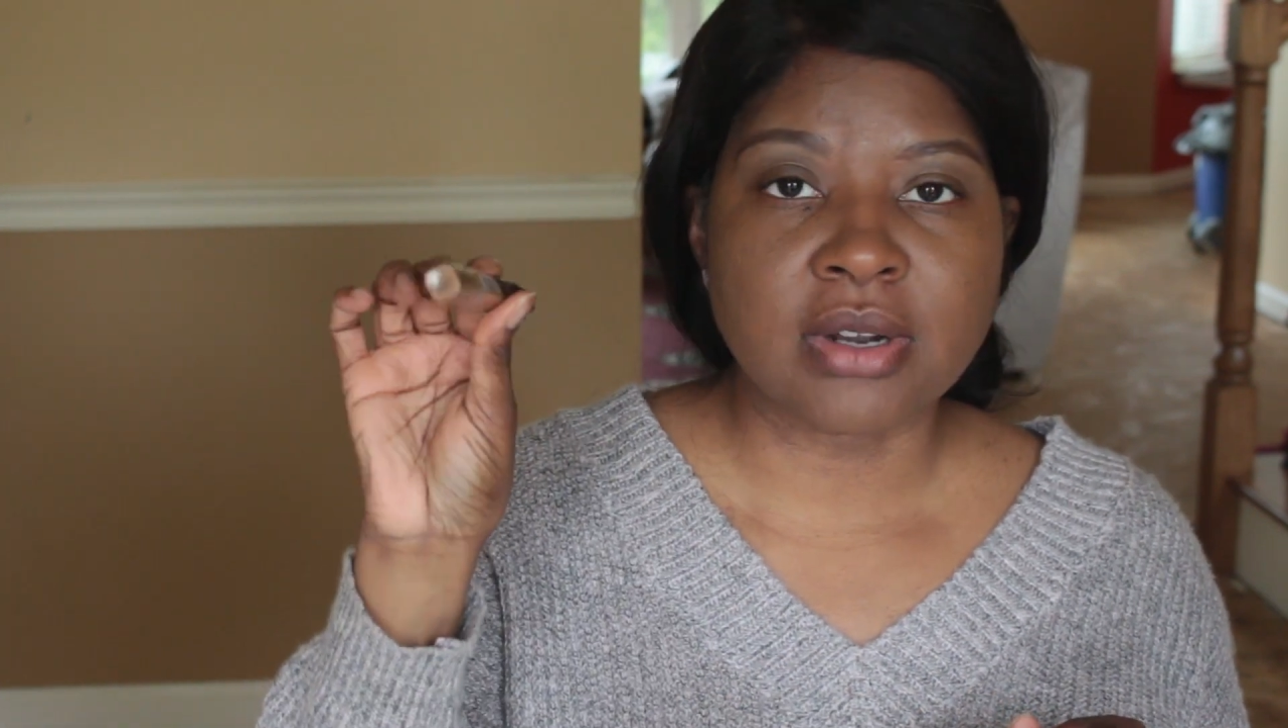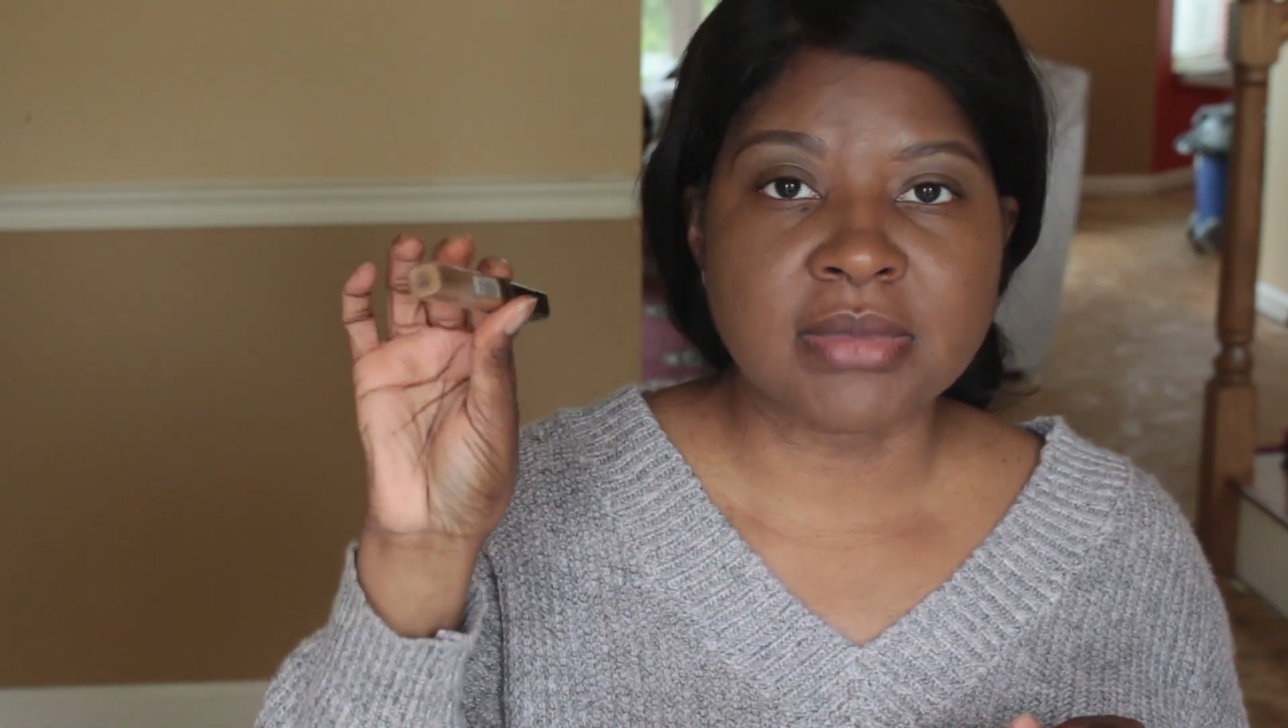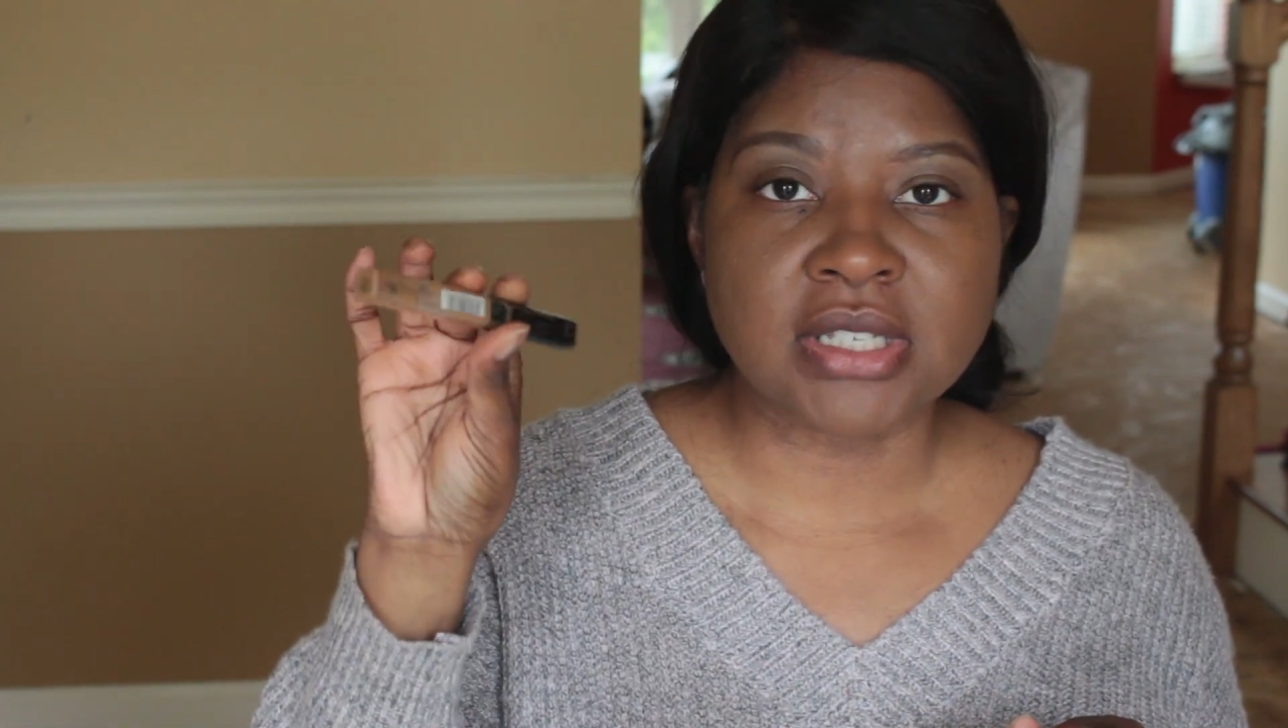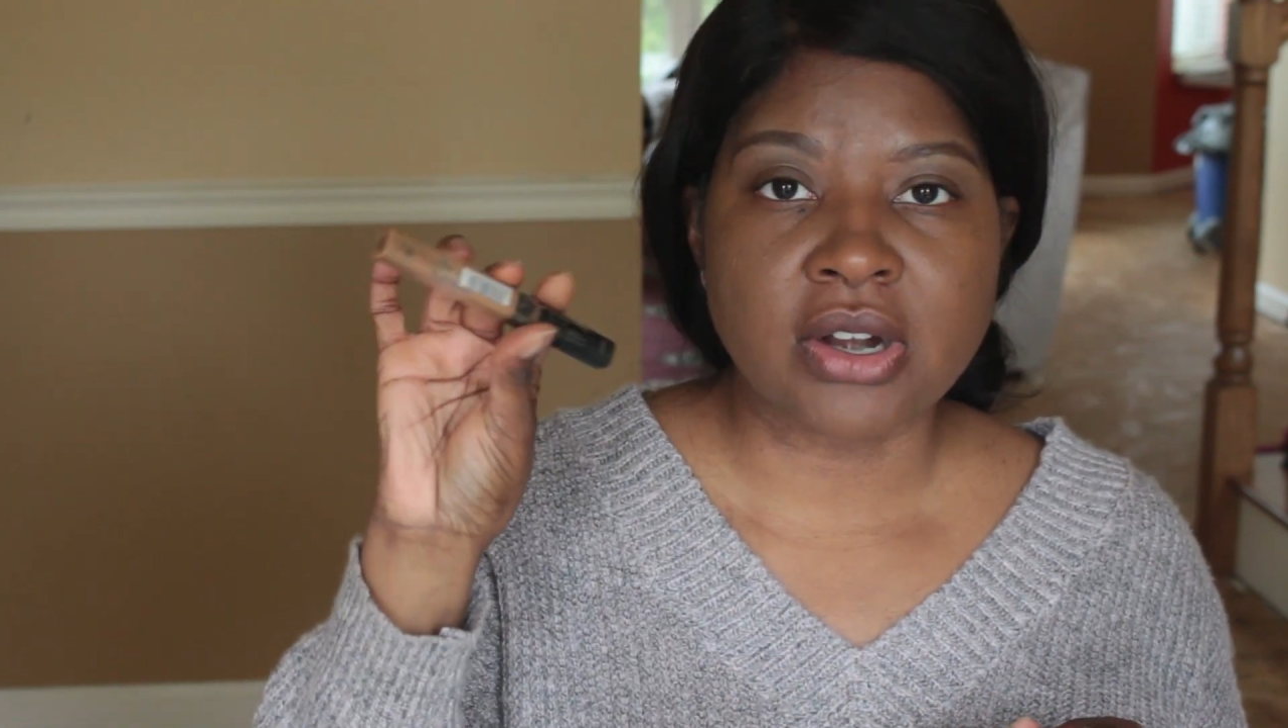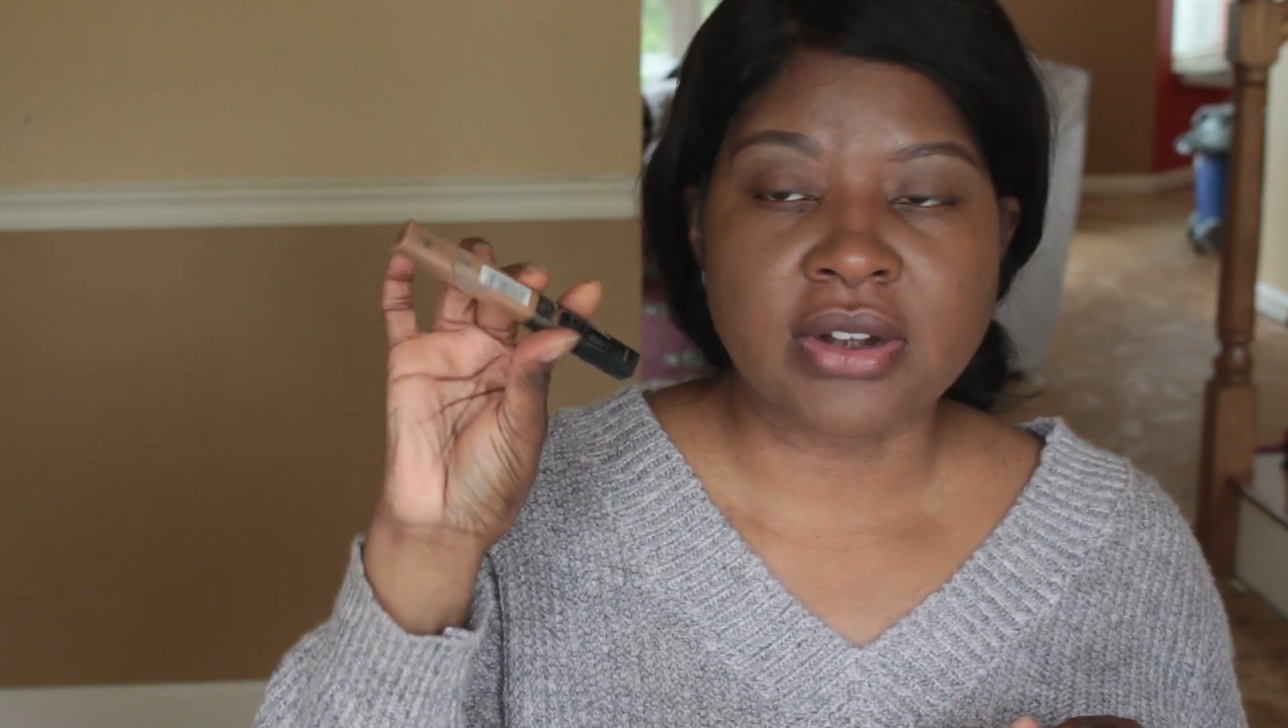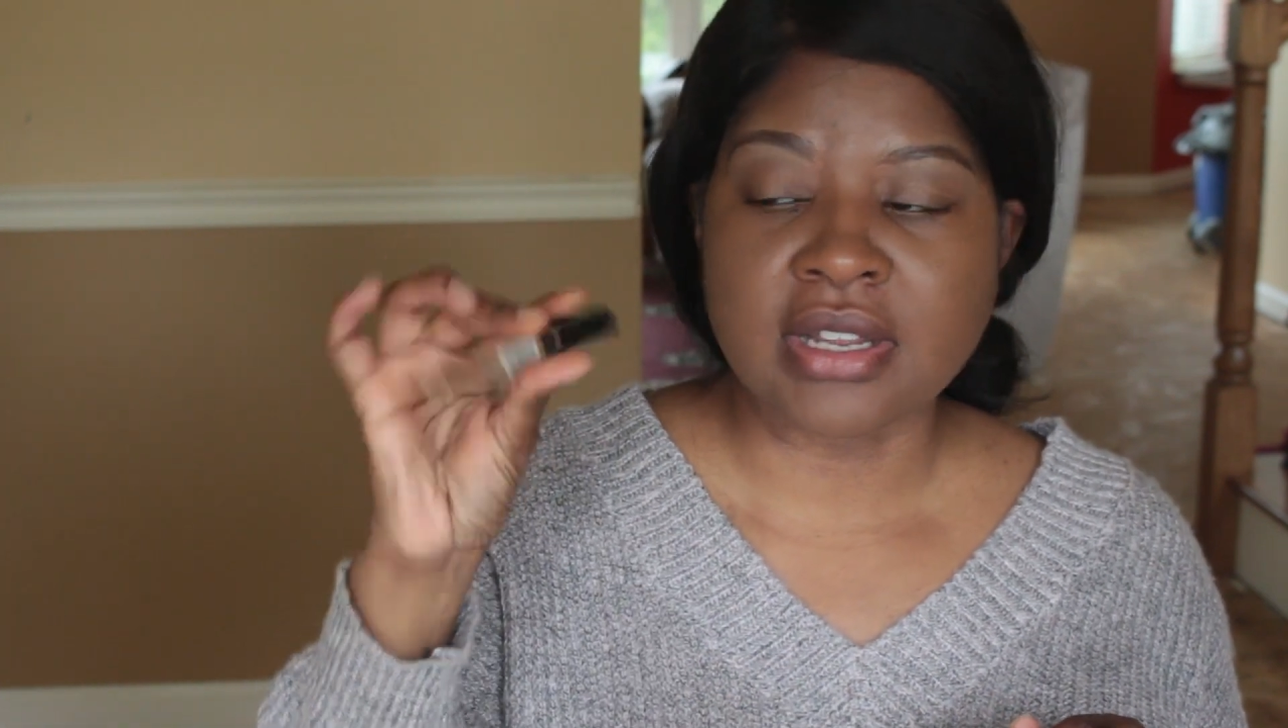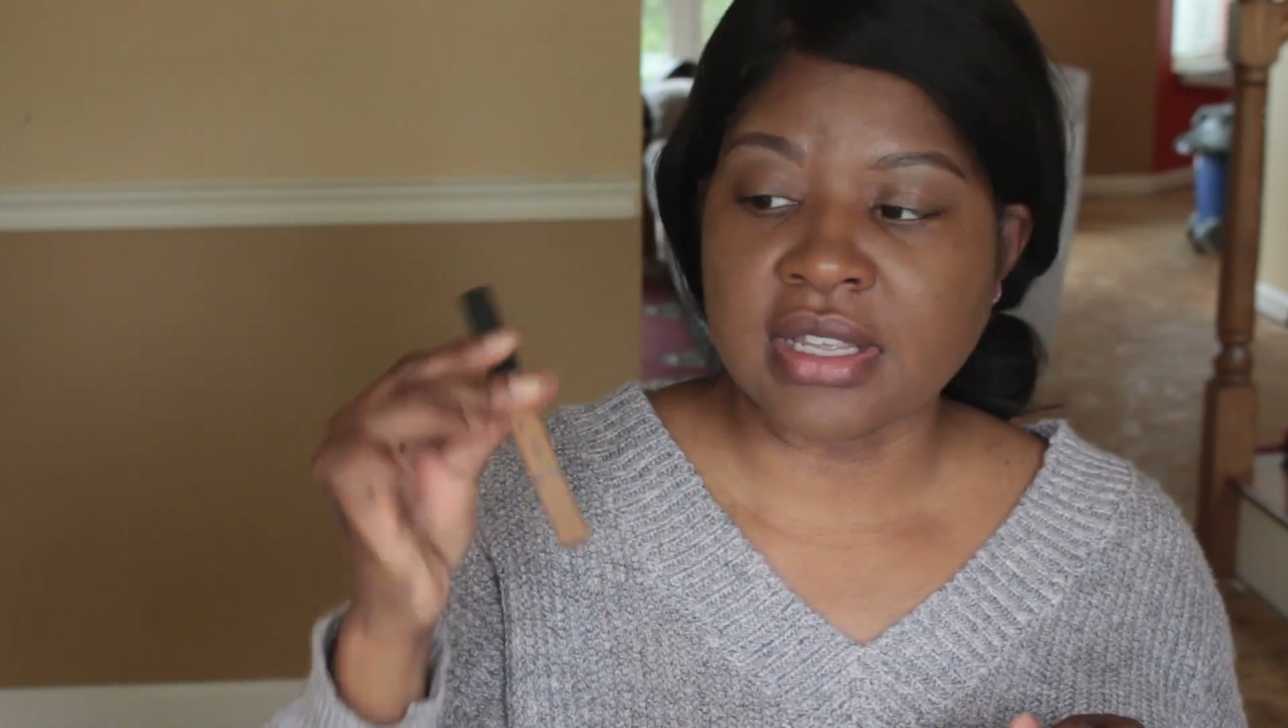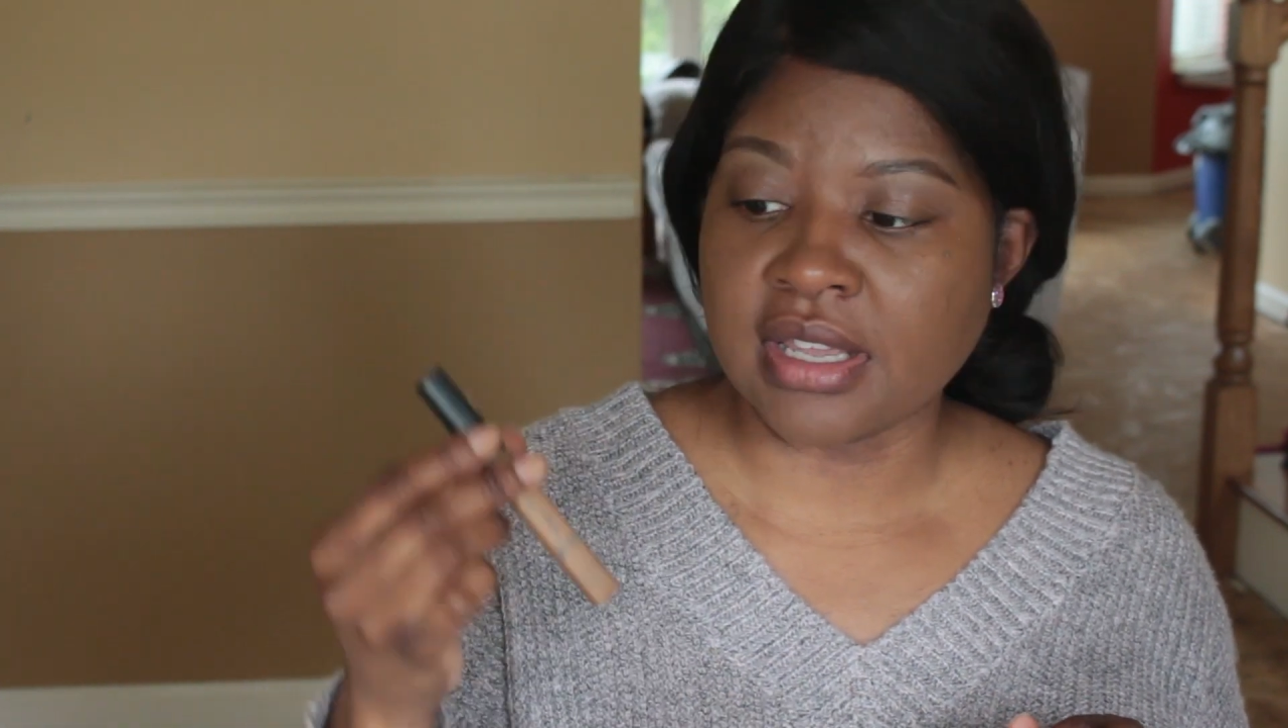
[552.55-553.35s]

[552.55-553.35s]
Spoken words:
I'm sorry,